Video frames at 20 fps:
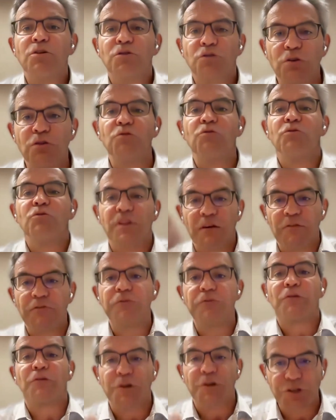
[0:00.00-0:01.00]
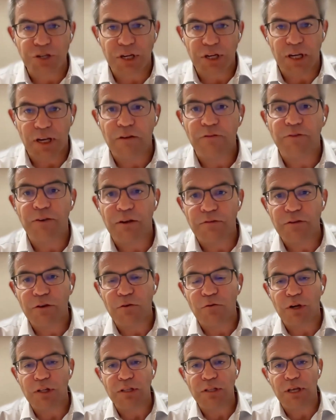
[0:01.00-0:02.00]
to the flourishing of
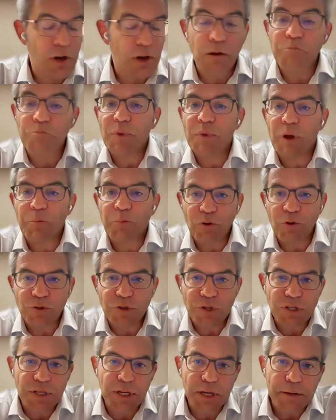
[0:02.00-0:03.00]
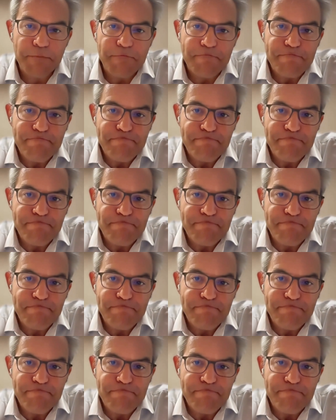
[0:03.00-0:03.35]
everyone that approaches it.